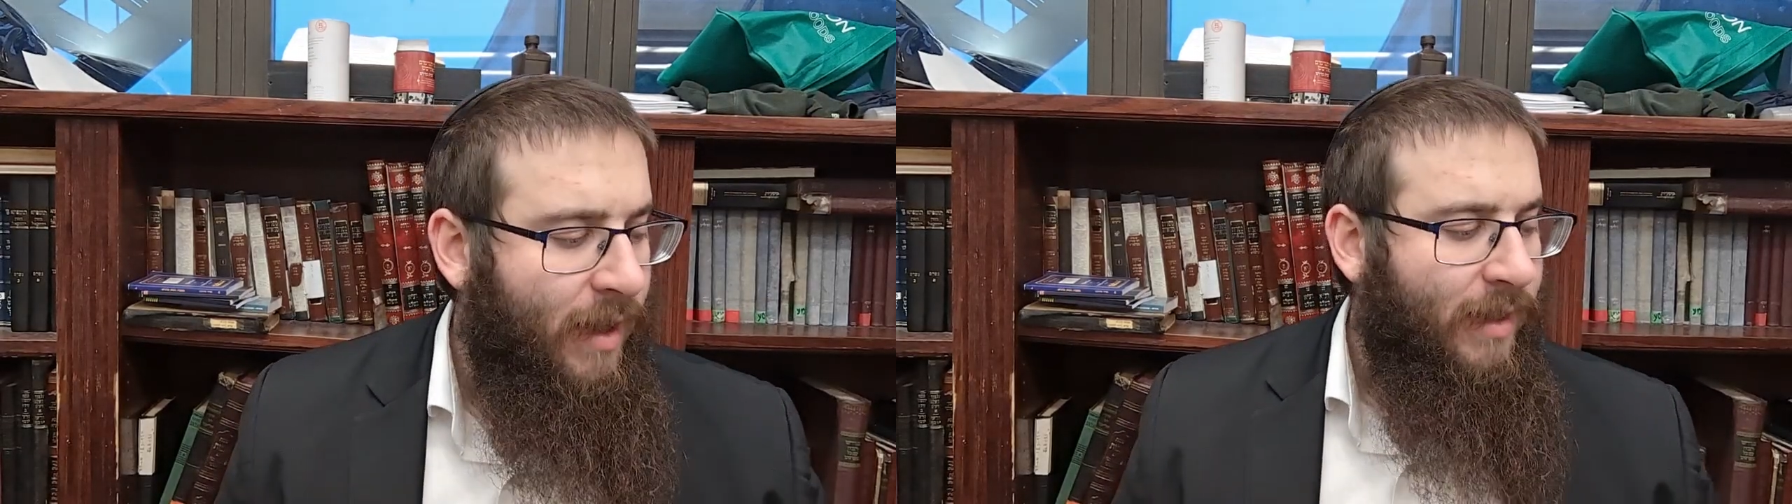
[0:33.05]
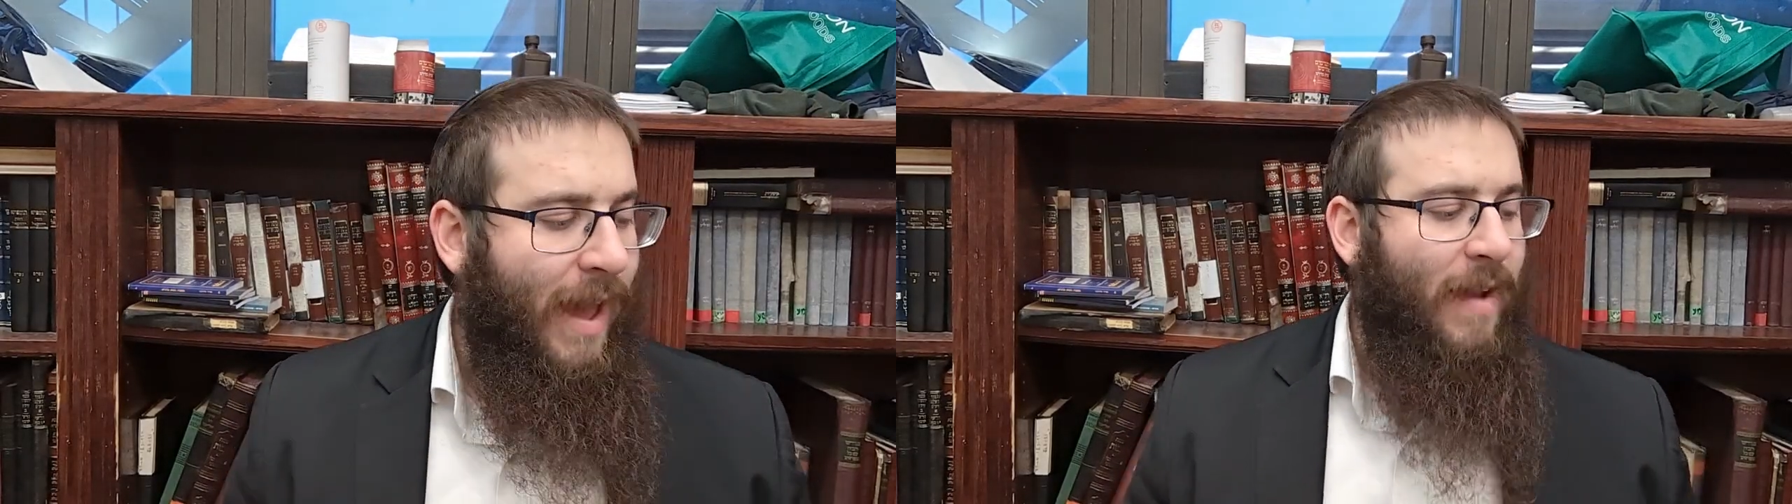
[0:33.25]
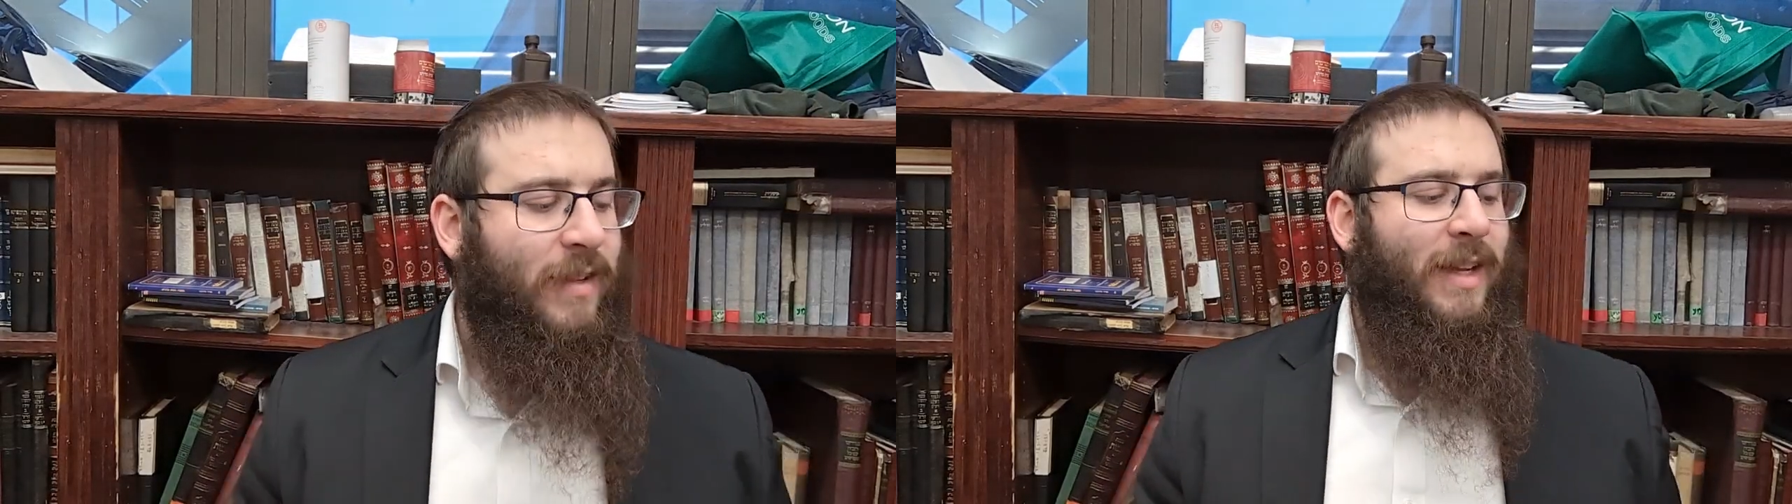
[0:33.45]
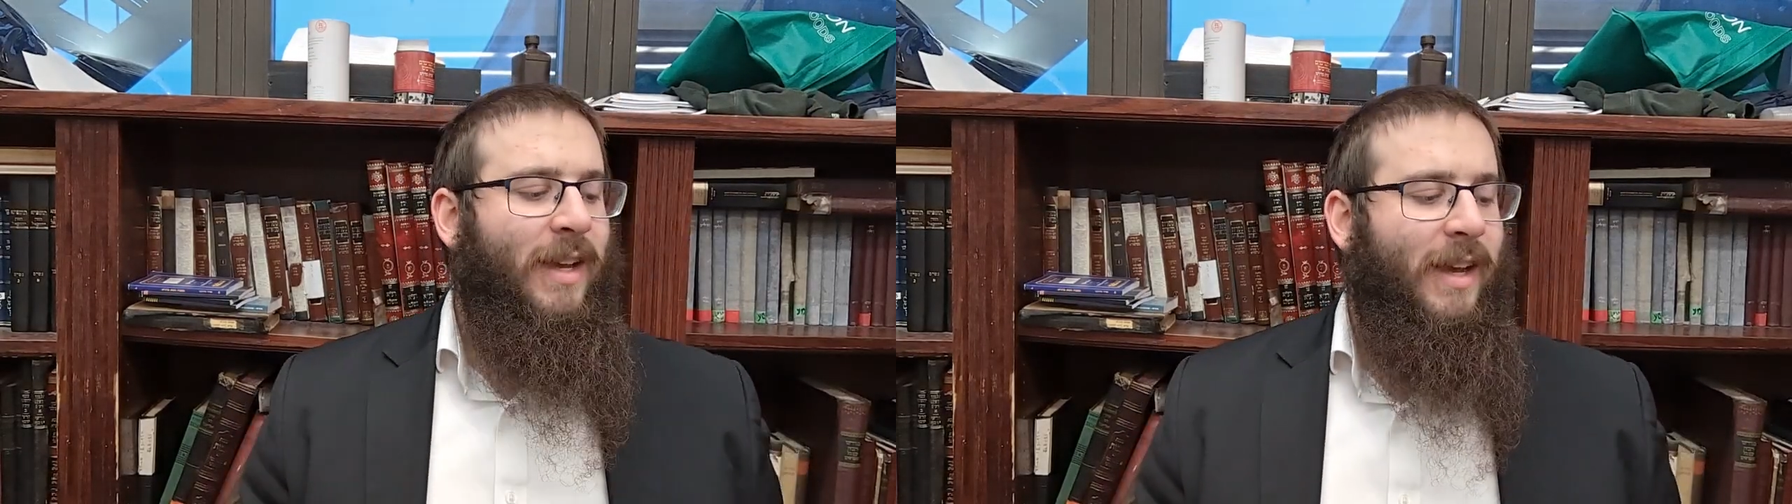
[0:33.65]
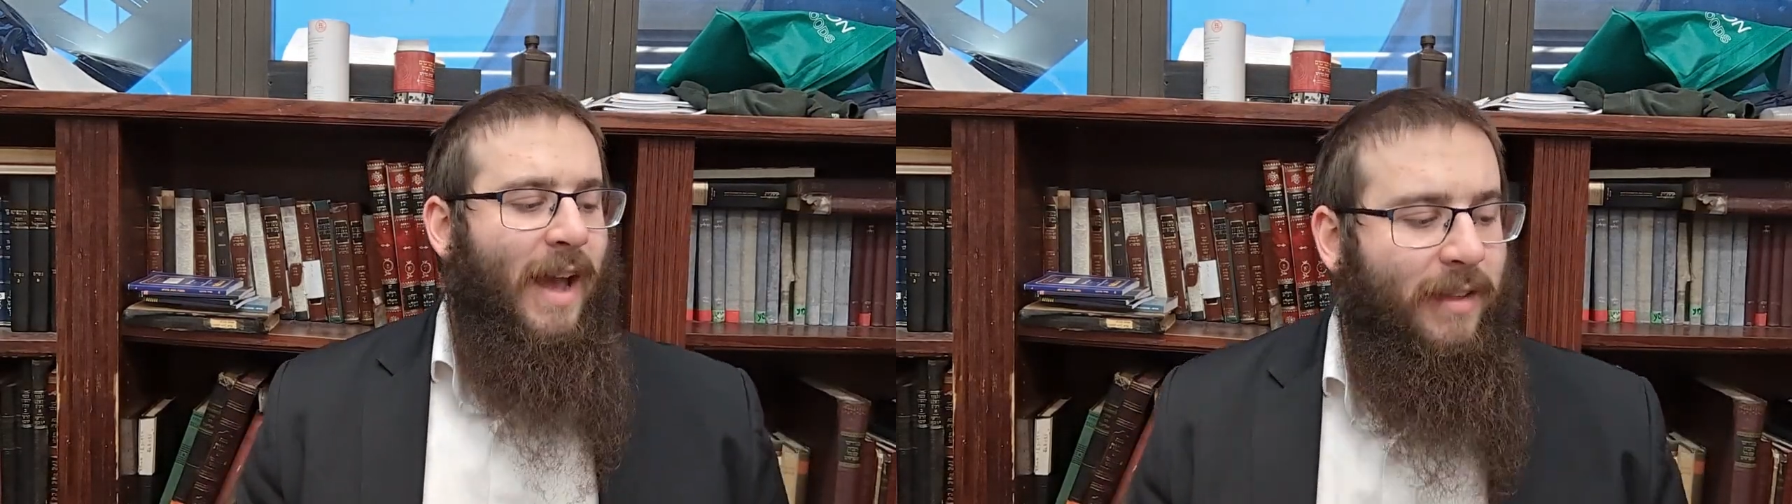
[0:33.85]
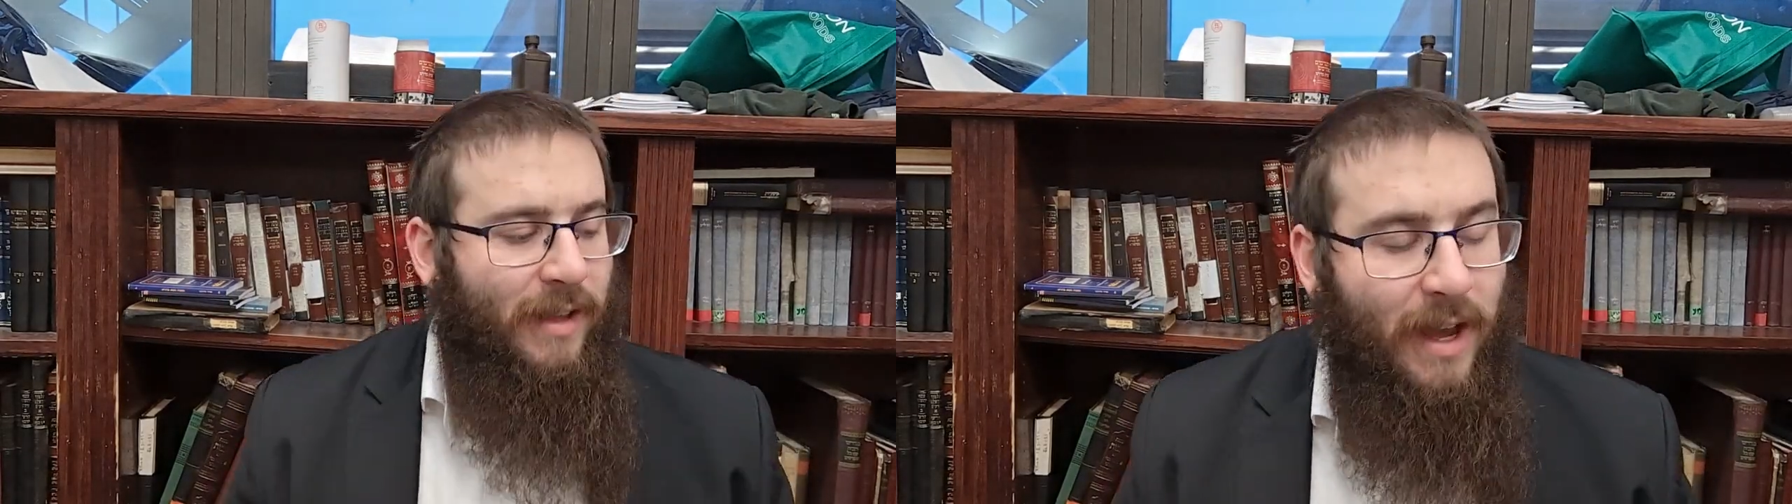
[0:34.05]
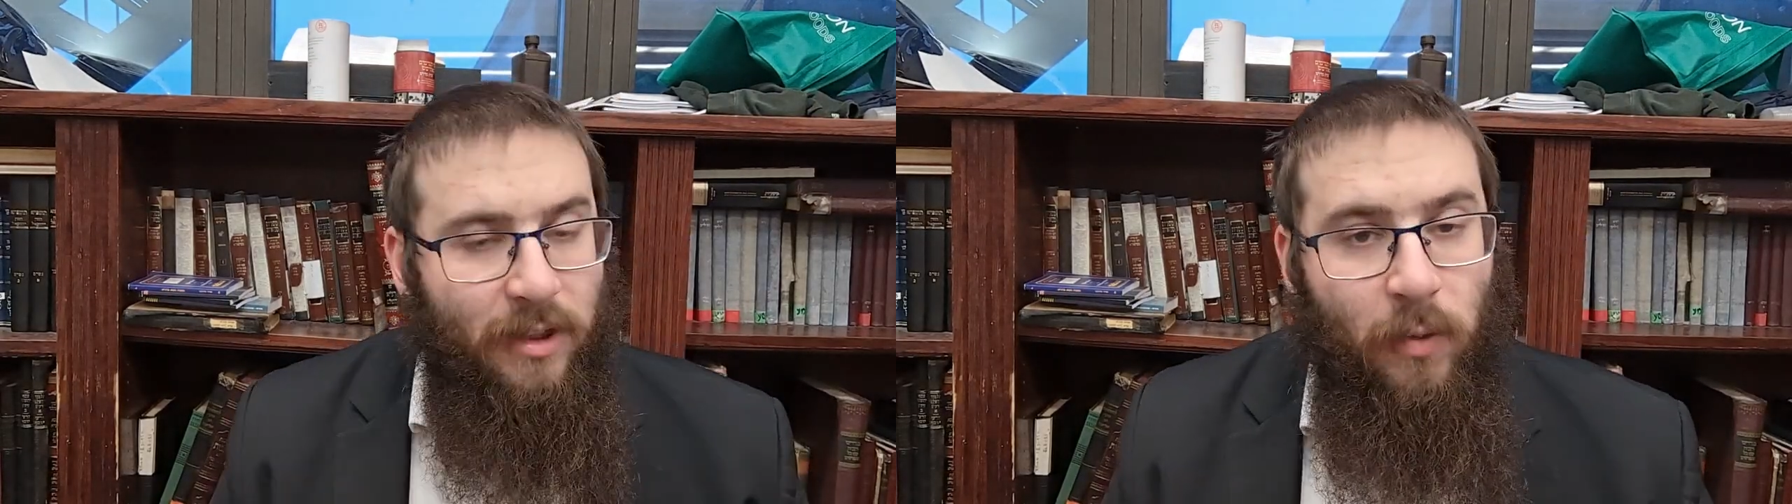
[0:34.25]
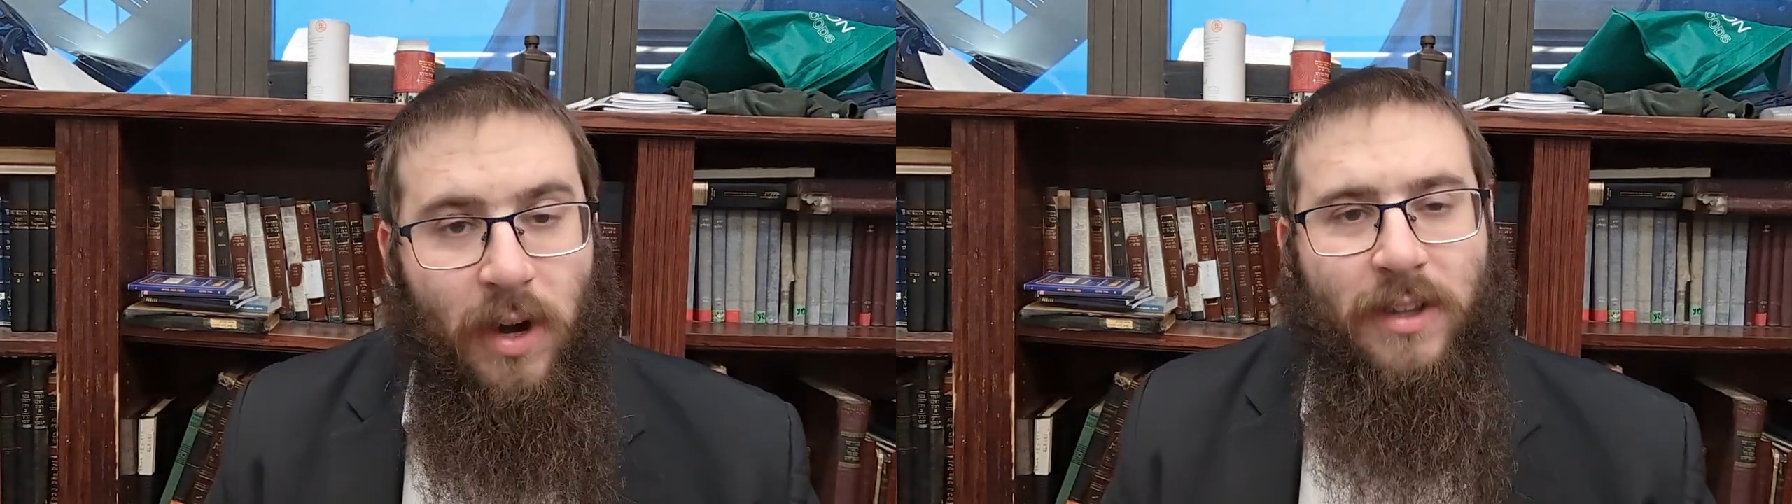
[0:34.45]
they have to kick out the
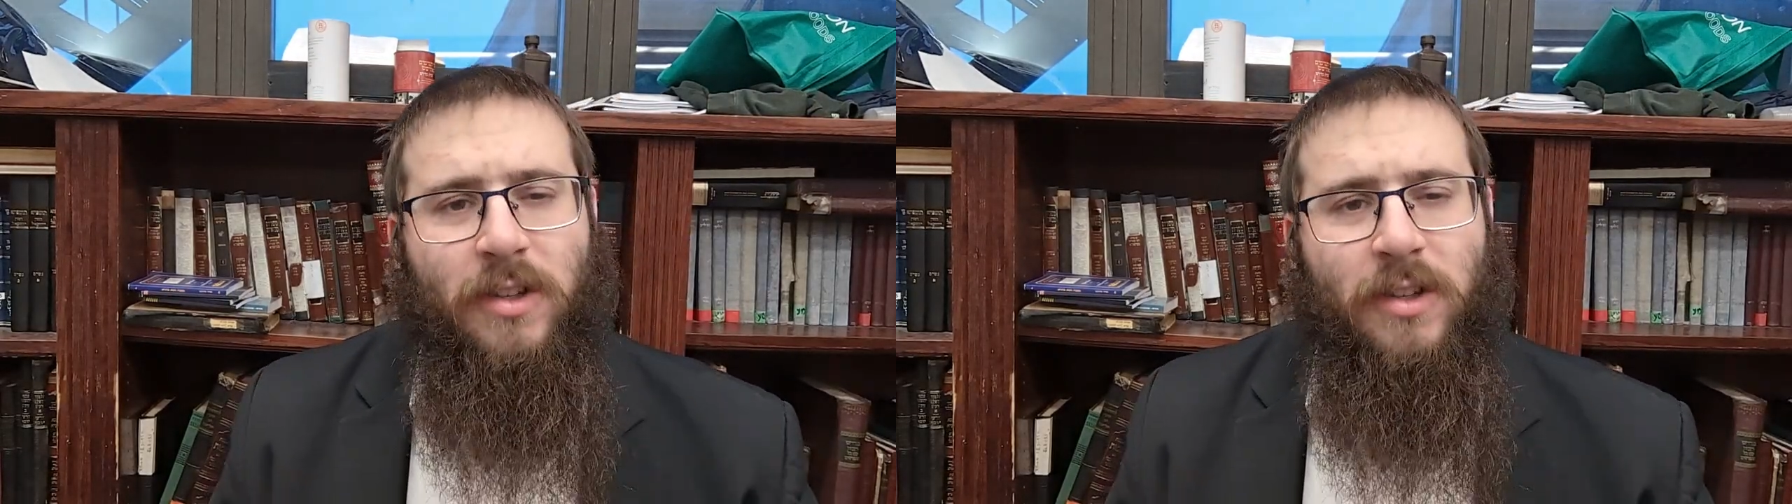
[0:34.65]
other one.